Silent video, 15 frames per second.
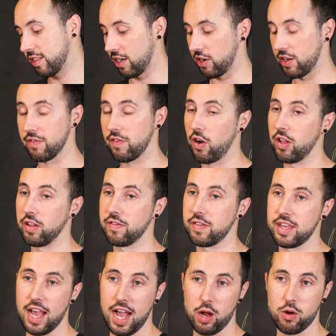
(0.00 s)
area of all of
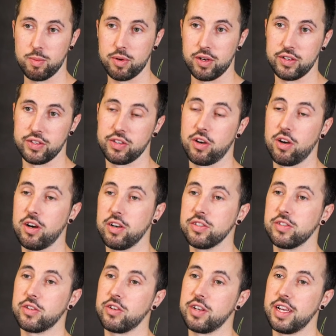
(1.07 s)
the aquaballs
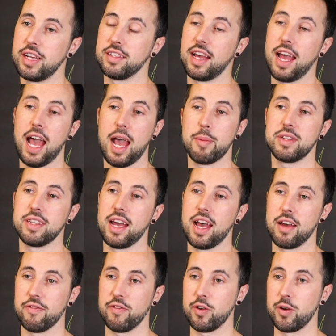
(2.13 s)
also creates a
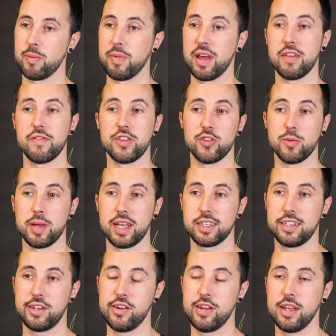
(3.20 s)
habitat for beneficial
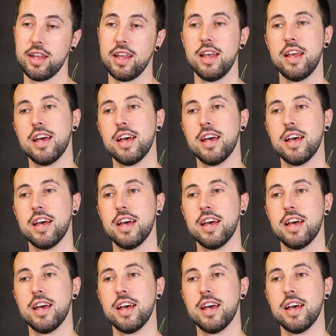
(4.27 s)
bacteria,